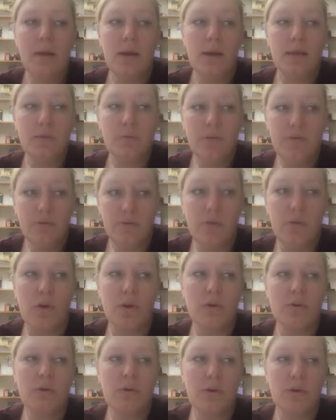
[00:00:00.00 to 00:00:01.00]
as
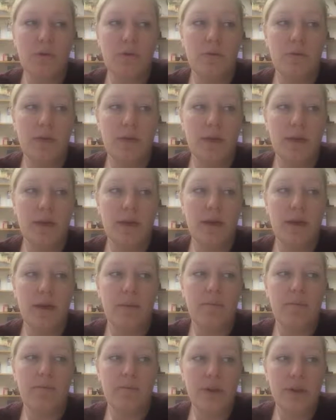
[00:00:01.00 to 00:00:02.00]
before, so the
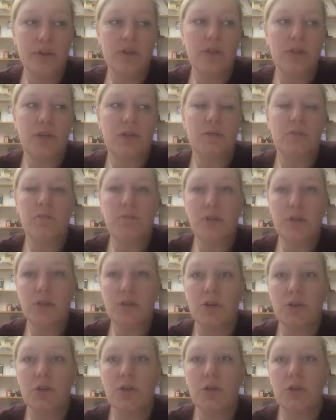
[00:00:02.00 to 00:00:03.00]
function,
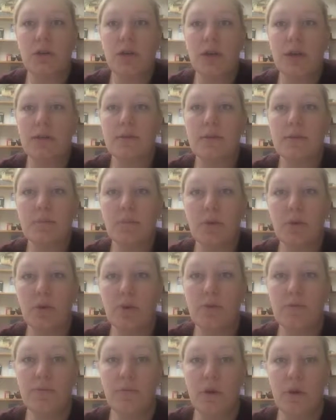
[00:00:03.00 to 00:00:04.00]
feature, and
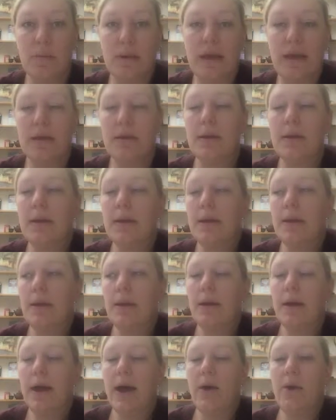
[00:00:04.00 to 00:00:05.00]
support format.
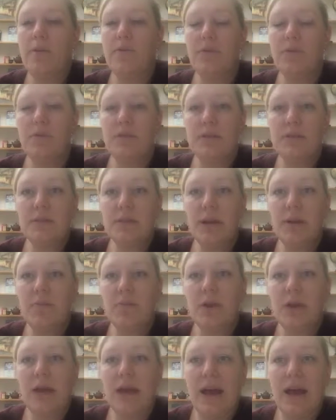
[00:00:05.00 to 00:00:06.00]
However, this time
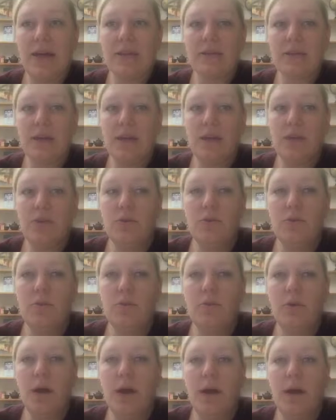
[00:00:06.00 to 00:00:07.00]
we're going to ask that
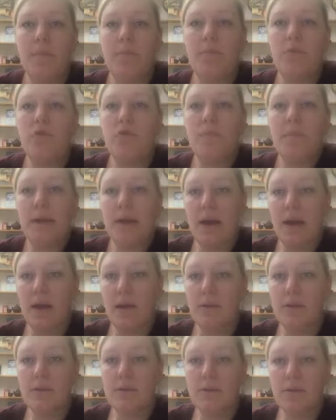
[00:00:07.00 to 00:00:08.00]
you move
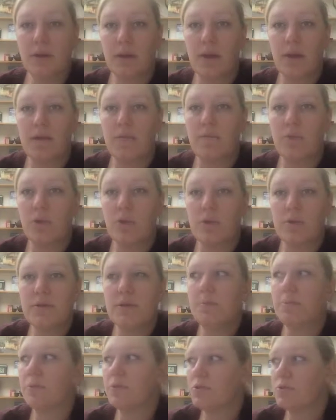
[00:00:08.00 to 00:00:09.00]
beyond kind of more
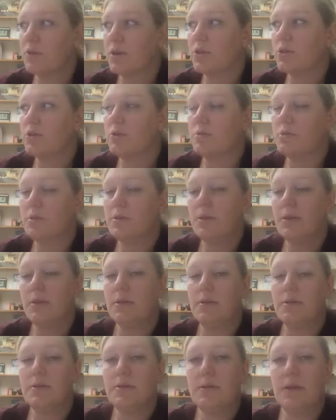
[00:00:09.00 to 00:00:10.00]
simple structures
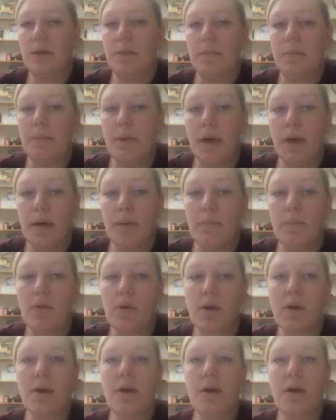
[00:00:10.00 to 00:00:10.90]
into some more